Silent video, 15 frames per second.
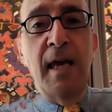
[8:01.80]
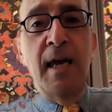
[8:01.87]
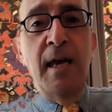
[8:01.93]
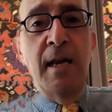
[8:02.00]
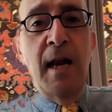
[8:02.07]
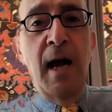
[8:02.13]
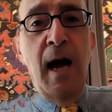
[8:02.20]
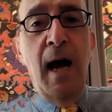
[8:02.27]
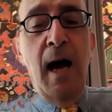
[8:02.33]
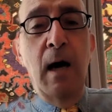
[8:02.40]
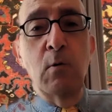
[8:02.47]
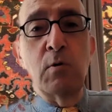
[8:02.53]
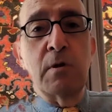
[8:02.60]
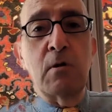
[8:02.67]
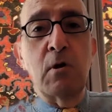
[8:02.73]
in,
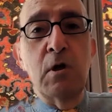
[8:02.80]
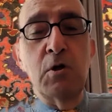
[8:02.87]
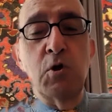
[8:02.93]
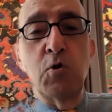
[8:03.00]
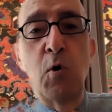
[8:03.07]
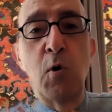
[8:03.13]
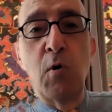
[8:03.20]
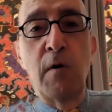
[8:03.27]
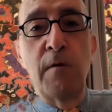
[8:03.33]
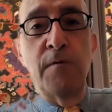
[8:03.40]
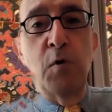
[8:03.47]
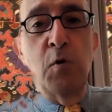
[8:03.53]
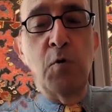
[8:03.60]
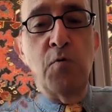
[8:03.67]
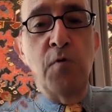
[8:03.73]
out, control of
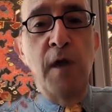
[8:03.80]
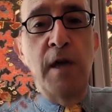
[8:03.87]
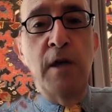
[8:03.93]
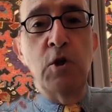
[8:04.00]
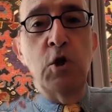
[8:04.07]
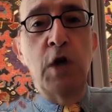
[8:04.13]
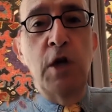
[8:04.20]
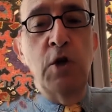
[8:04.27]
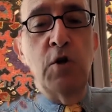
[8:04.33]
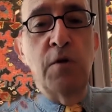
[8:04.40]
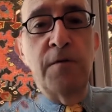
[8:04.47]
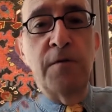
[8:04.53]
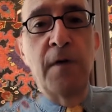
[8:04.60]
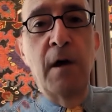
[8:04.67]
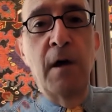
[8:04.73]
Ukraine, change
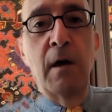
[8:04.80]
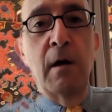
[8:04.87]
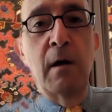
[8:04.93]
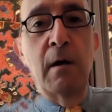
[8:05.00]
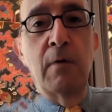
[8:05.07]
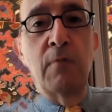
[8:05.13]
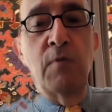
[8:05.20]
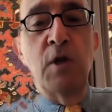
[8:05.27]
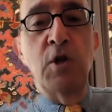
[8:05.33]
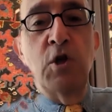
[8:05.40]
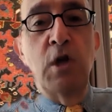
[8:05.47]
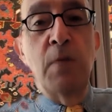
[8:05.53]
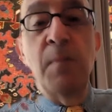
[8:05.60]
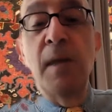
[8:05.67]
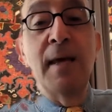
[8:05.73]
of
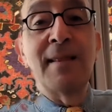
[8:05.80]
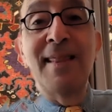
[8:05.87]
regime.